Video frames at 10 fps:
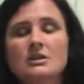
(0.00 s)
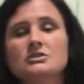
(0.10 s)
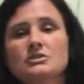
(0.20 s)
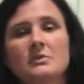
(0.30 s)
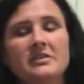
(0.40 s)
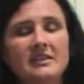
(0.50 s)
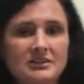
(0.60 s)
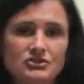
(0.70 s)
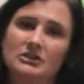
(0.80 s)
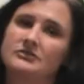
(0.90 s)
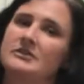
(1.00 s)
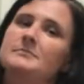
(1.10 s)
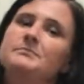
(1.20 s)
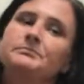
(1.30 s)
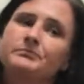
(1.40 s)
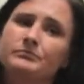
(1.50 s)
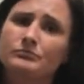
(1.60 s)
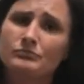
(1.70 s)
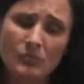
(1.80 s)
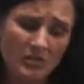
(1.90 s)
So with these children,
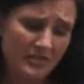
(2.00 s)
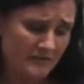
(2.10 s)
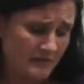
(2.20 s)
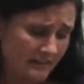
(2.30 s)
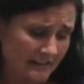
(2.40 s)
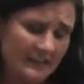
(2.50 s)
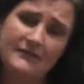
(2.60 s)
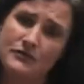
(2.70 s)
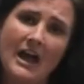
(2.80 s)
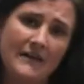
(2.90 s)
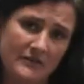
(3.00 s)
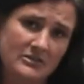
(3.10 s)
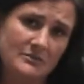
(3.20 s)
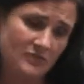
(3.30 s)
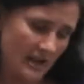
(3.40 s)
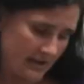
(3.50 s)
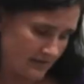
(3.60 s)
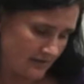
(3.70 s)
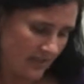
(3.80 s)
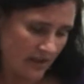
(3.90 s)
they really, if you're having them
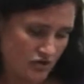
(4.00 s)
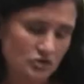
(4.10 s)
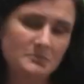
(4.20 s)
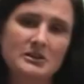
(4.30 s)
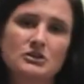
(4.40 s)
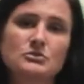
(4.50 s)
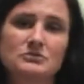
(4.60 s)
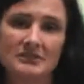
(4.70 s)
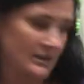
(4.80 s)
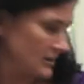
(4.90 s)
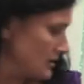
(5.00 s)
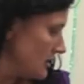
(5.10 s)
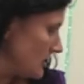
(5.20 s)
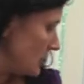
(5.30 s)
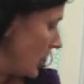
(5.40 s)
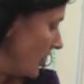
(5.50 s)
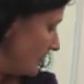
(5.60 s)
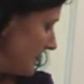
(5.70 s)
write, they should be using golf